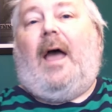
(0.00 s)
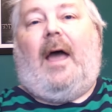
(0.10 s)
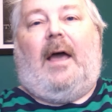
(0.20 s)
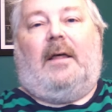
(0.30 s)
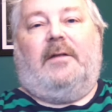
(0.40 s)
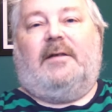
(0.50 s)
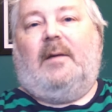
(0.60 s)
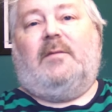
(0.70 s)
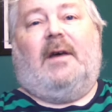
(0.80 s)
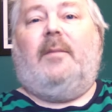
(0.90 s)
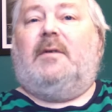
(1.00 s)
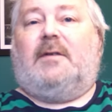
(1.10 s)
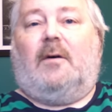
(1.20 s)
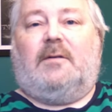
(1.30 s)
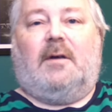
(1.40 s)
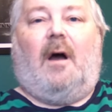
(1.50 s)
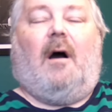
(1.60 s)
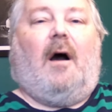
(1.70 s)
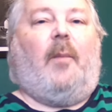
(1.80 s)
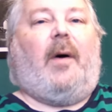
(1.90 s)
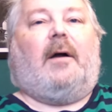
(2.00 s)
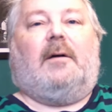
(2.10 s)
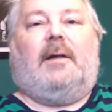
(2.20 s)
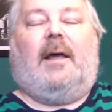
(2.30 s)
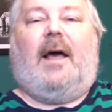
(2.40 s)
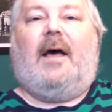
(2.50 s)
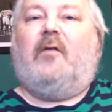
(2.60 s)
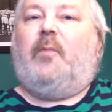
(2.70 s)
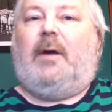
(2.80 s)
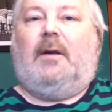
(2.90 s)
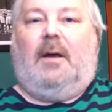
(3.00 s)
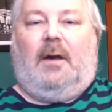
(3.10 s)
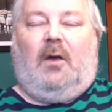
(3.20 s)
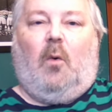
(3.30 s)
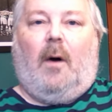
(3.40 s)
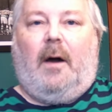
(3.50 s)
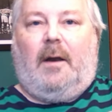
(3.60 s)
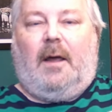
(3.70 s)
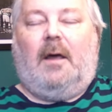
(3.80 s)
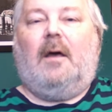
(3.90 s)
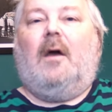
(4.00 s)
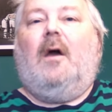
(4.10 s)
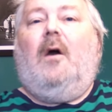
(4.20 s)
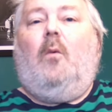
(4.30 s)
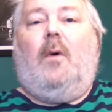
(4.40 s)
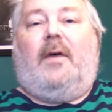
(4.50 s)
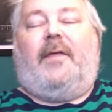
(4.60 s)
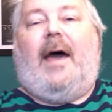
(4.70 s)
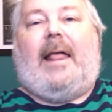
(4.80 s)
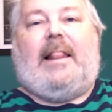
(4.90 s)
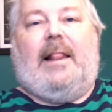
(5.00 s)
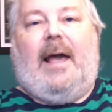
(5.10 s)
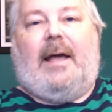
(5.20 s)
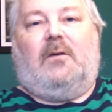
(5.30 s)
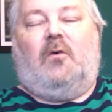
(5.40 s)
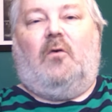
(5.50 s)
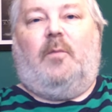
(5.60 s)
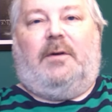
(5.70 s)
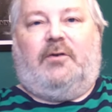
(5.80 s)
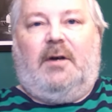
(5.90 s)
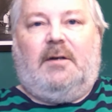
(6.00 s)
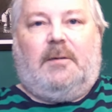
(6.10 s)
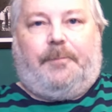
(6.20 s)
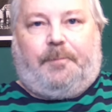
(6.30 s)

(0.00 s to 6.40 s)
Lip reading: At the same time, Celtic apparently have been inquiring with Atletico Madrid